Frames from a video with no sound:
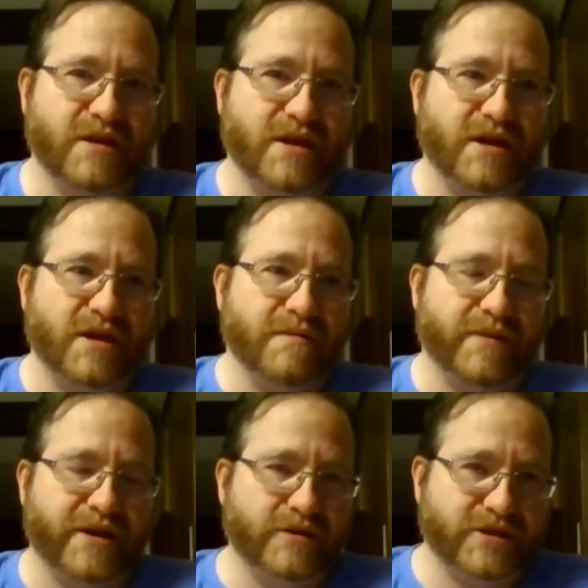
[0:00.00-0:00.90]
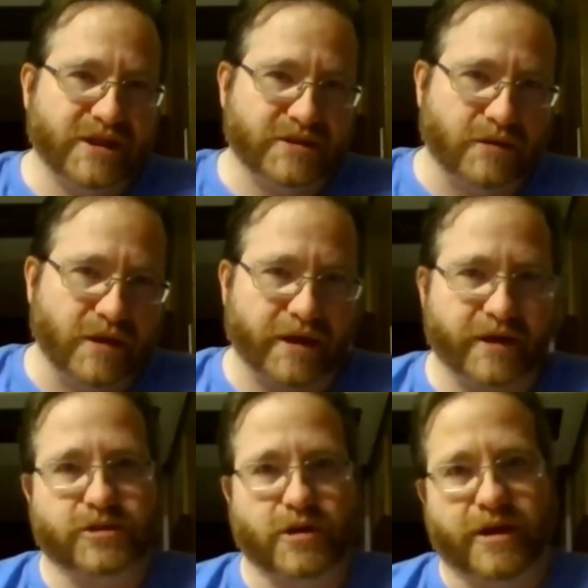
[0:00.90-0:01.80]
But who says they're not going
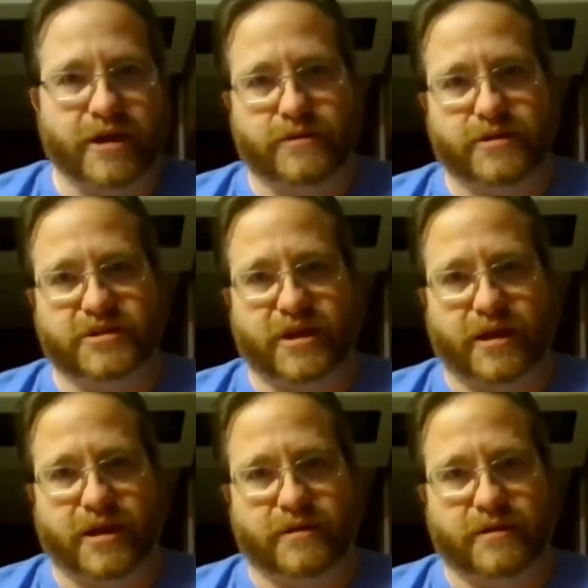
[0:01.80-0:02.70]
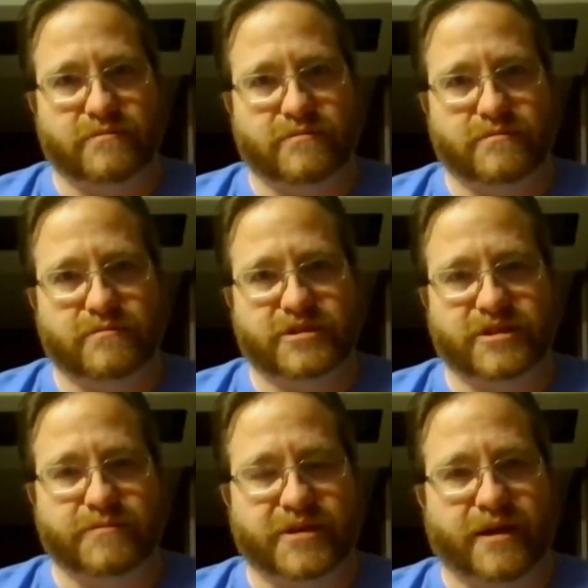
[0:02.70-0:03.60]
to try and do this again
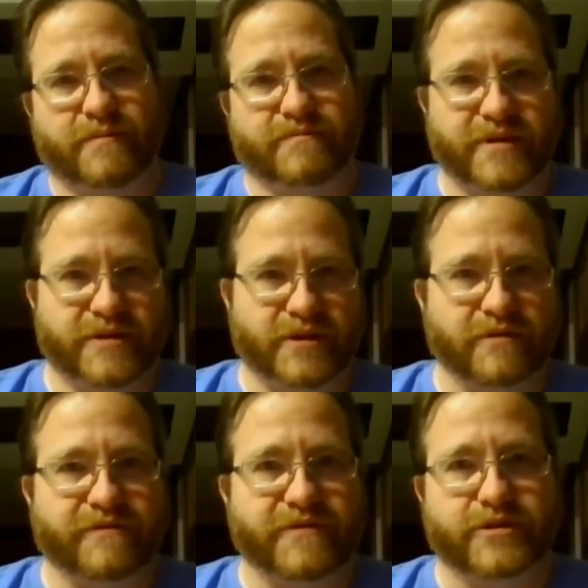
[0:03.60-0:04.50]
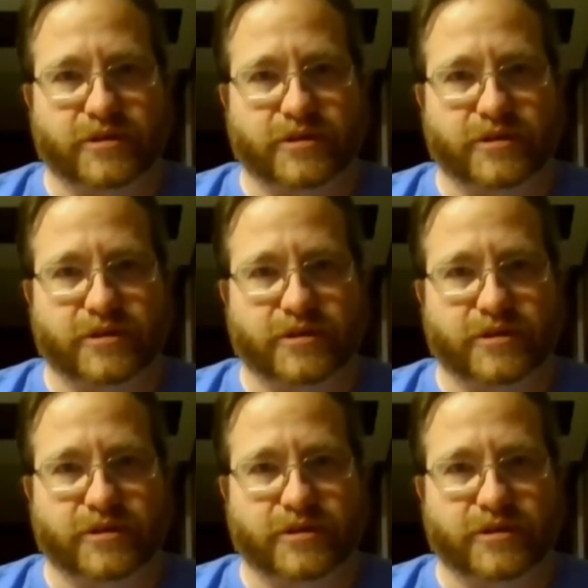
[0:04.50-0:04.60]
sometime in the near future?